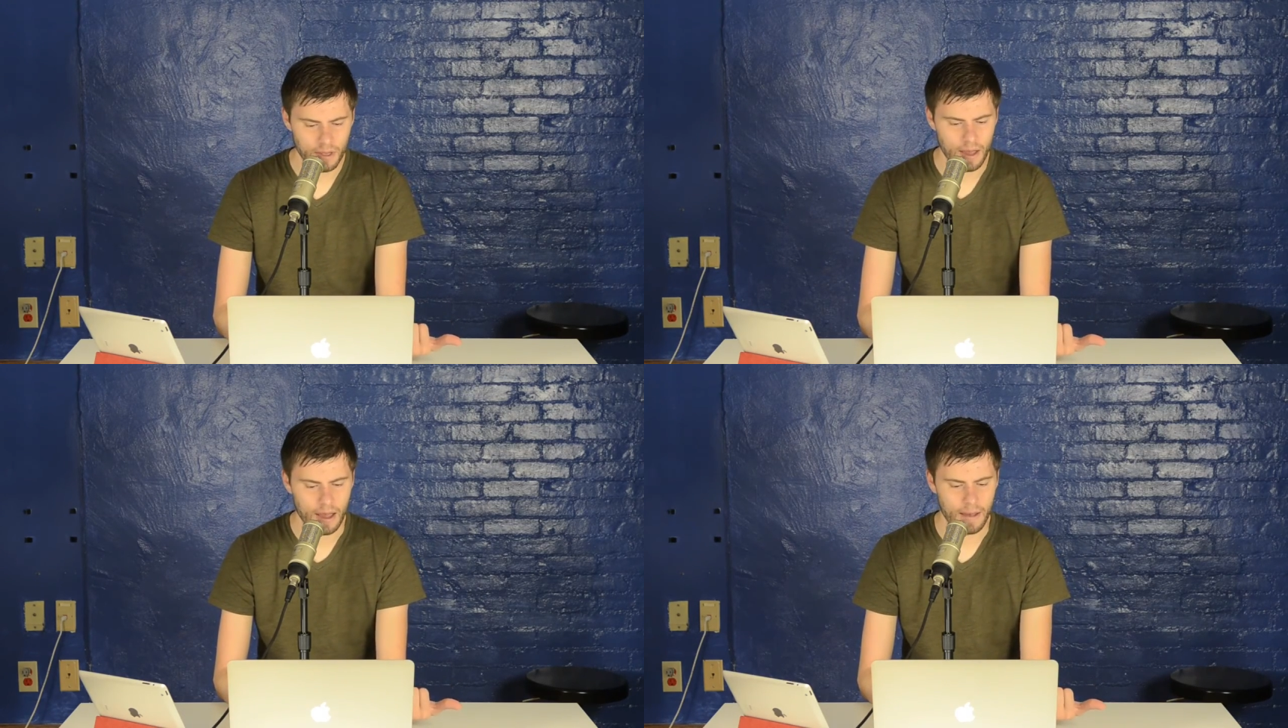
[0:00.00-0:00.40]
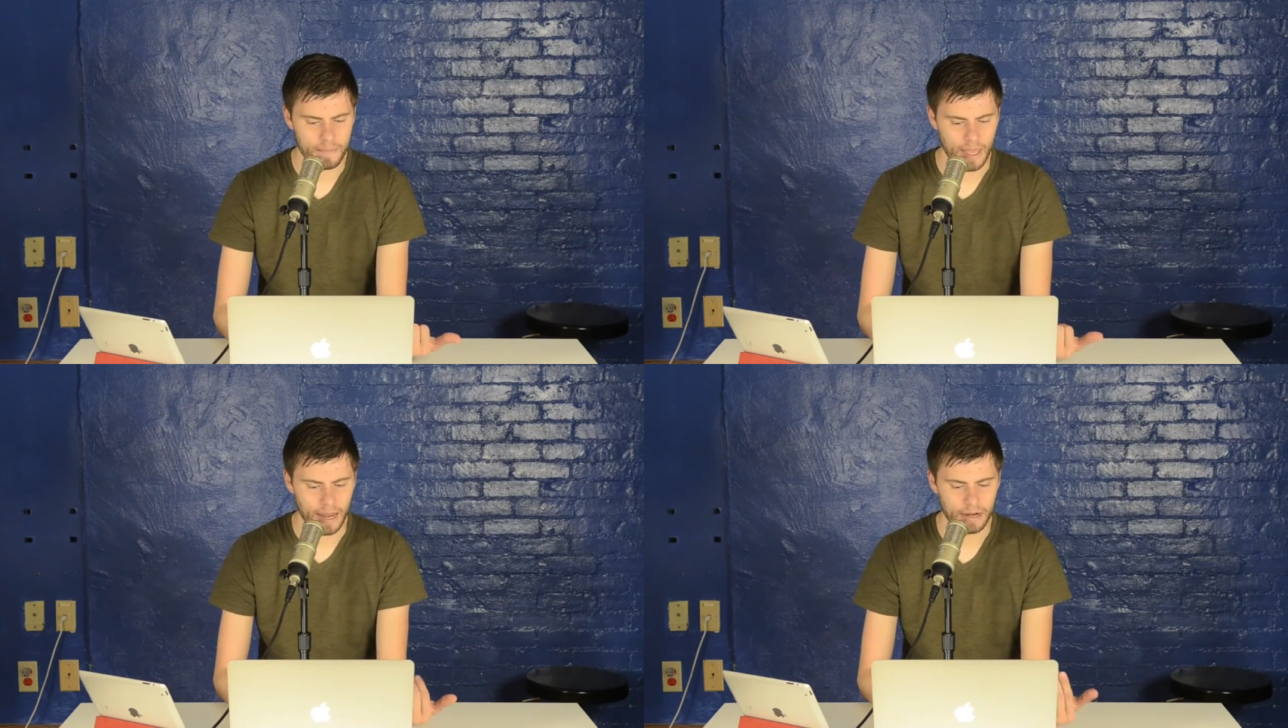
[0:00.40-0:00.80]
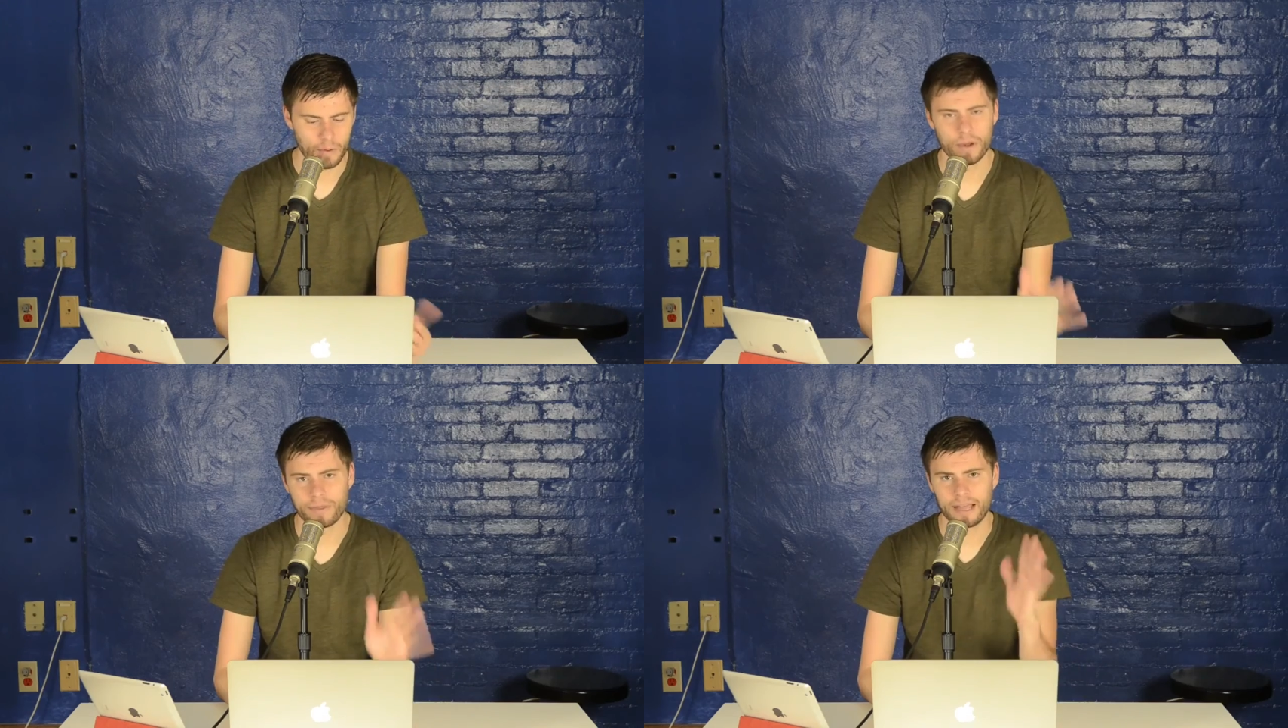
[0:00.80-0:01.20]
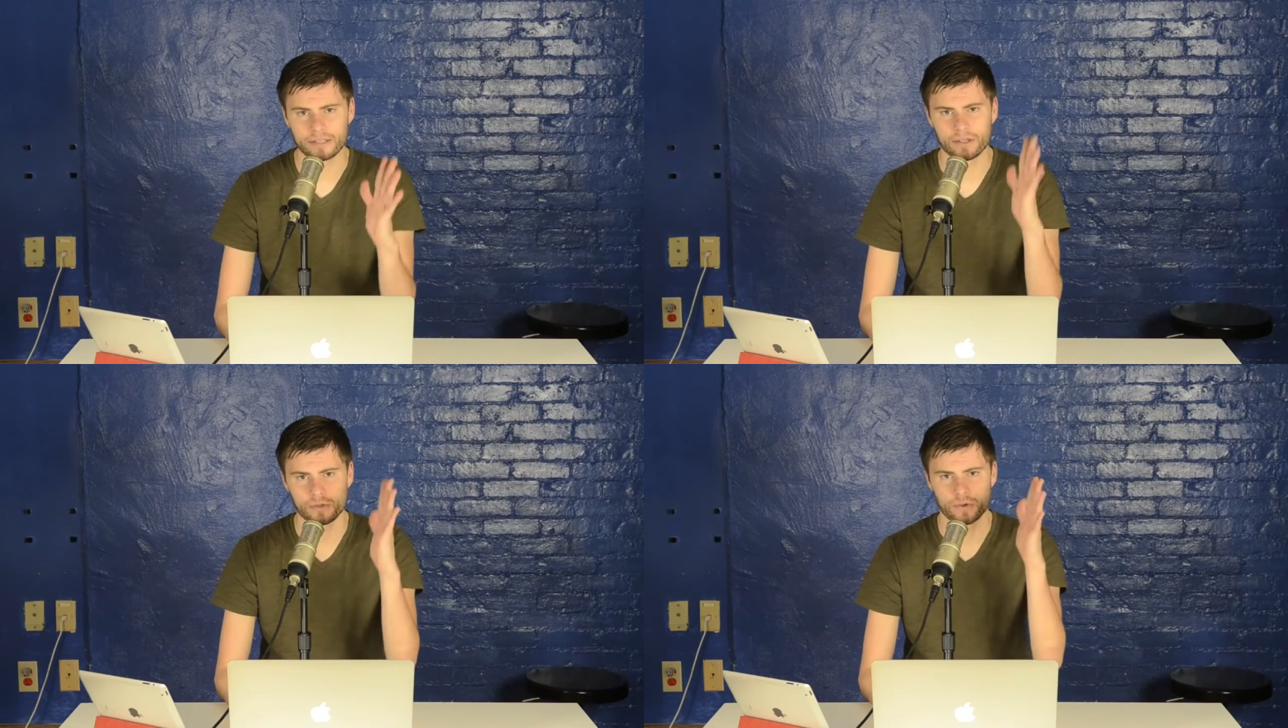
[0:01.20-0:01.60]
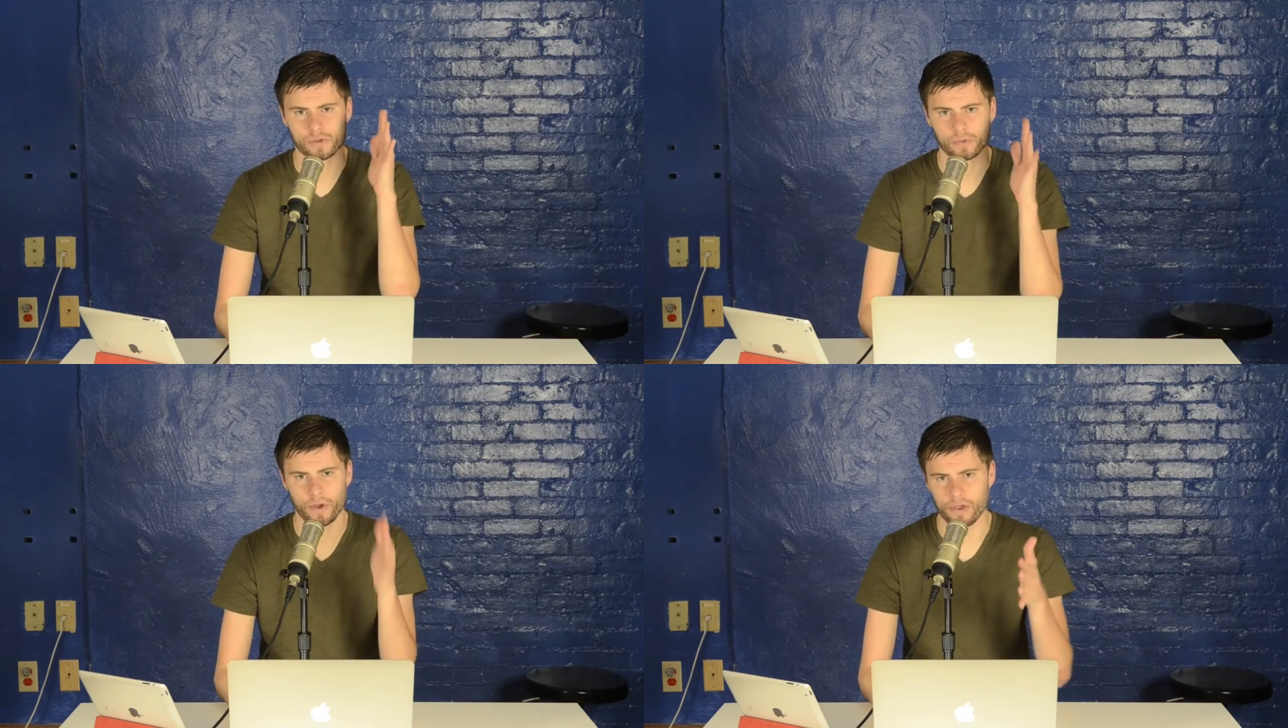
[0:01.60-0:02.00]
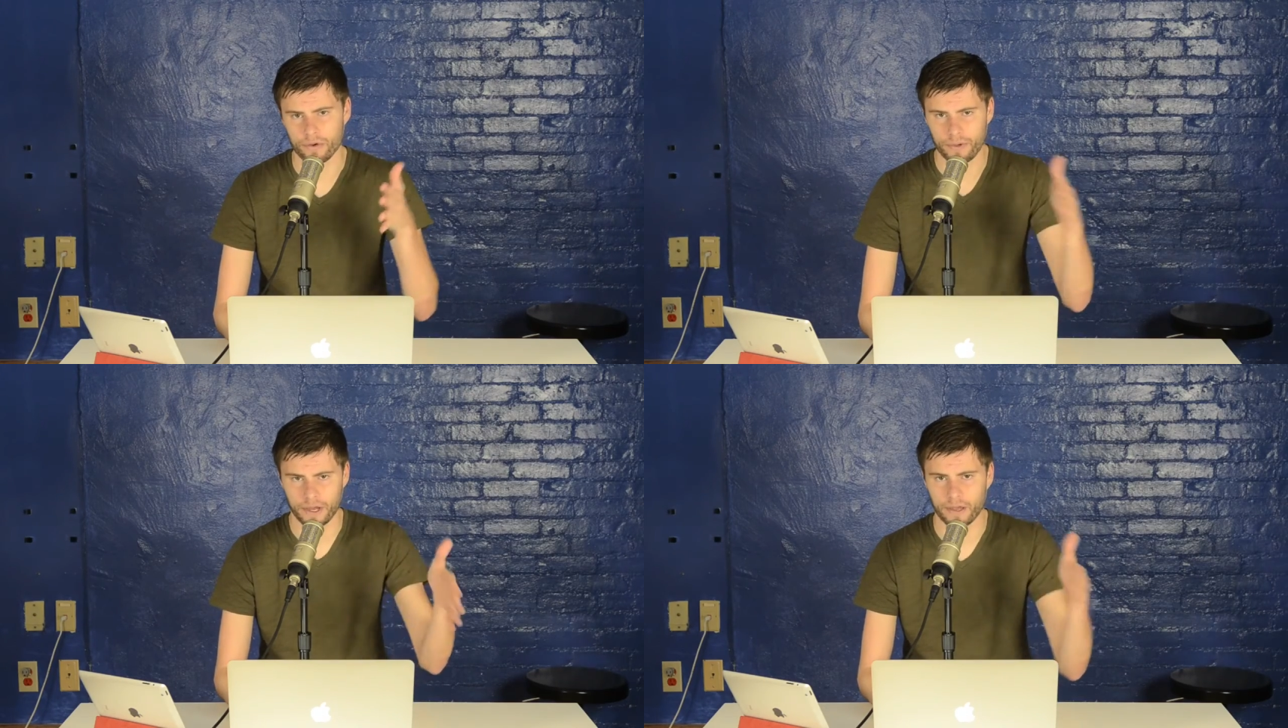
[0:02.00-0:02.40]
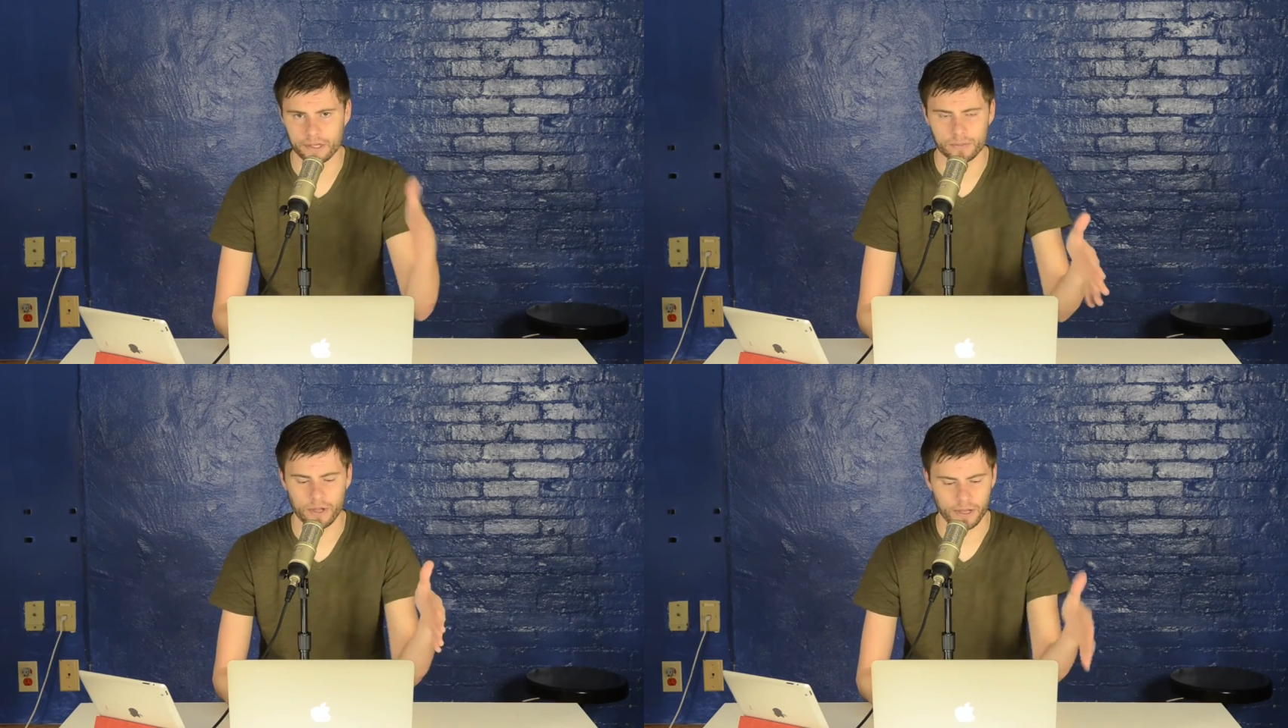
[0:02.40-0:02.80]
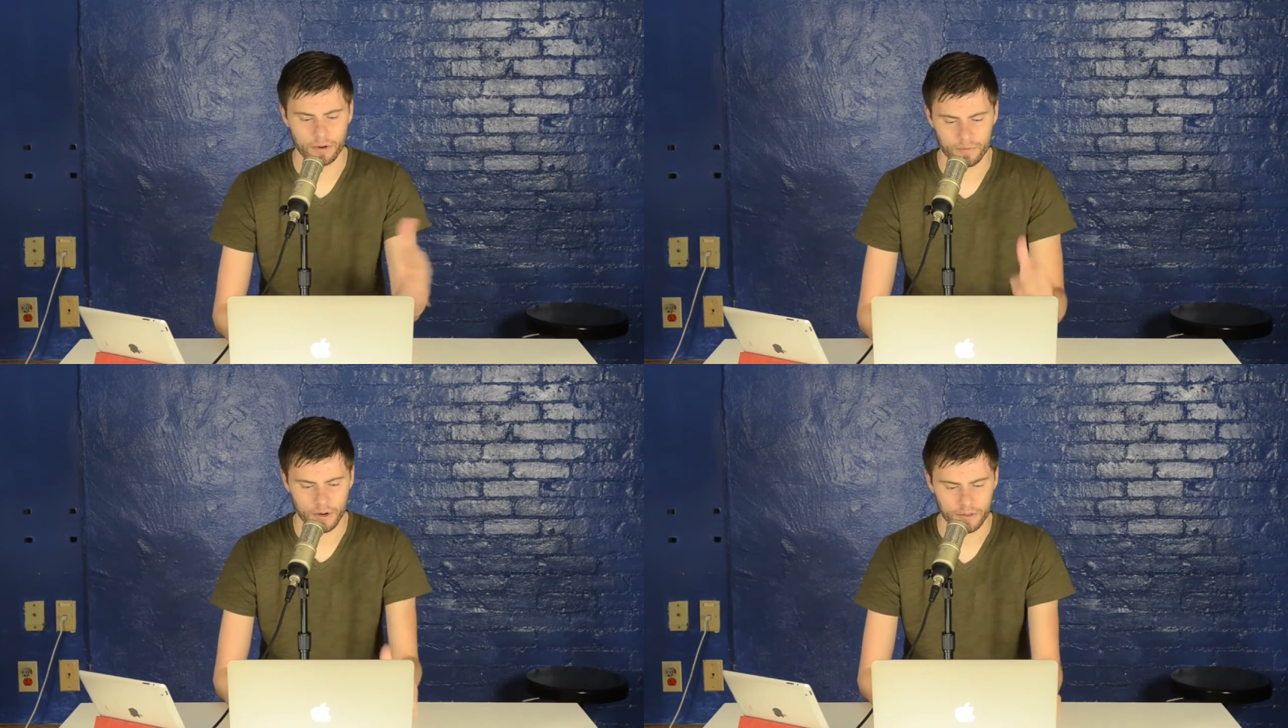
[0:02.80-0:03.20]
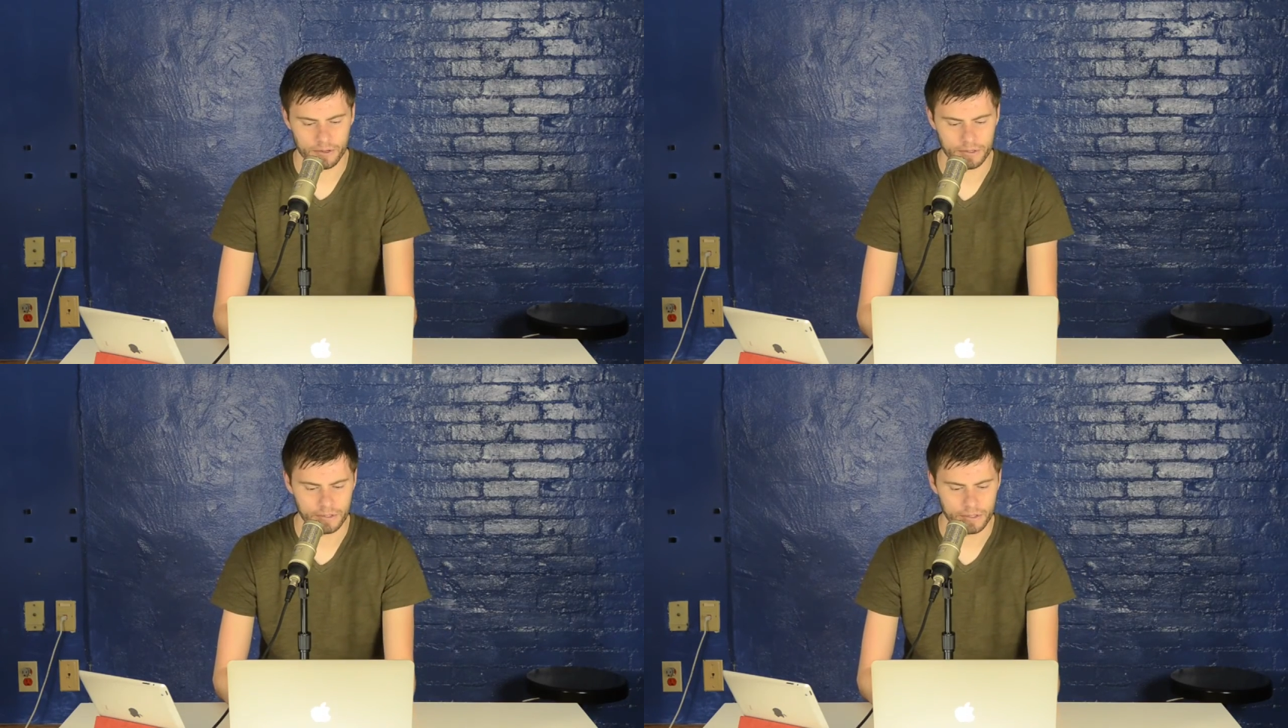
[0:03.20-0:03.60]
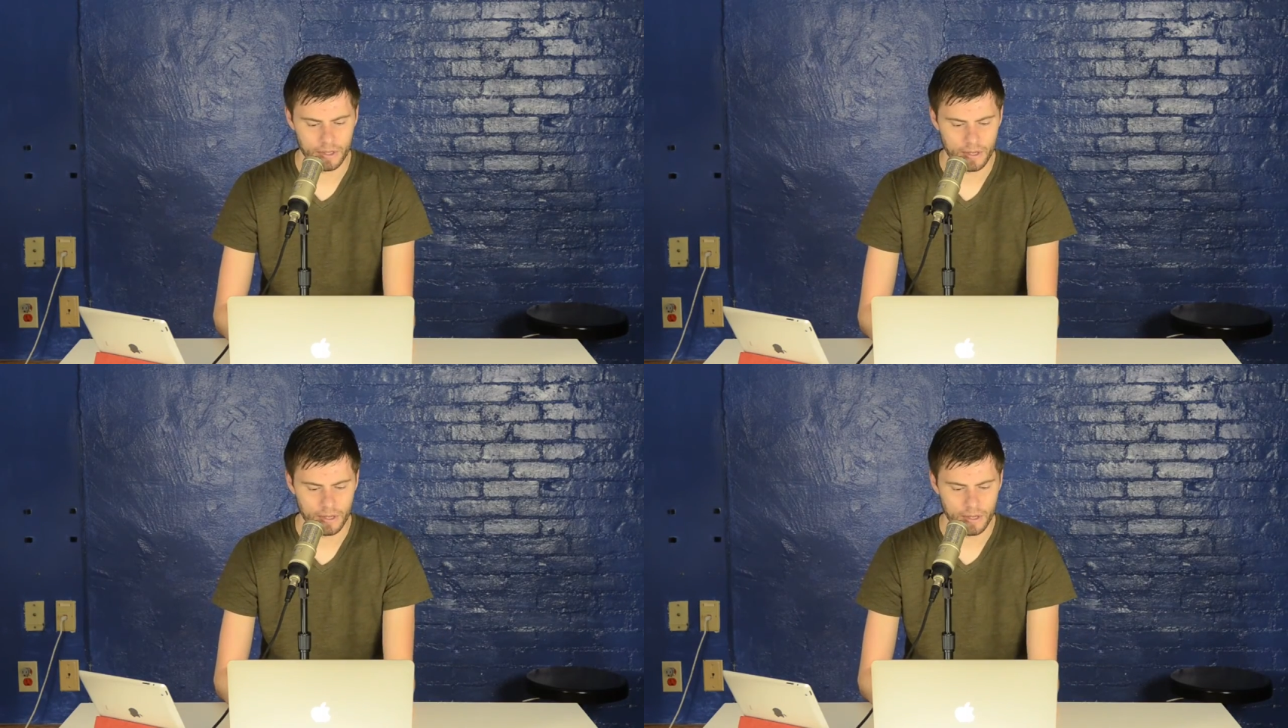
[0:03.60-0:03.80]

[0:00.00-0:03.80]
um, and I don't want that to sort of sway you to picking this plugin over others,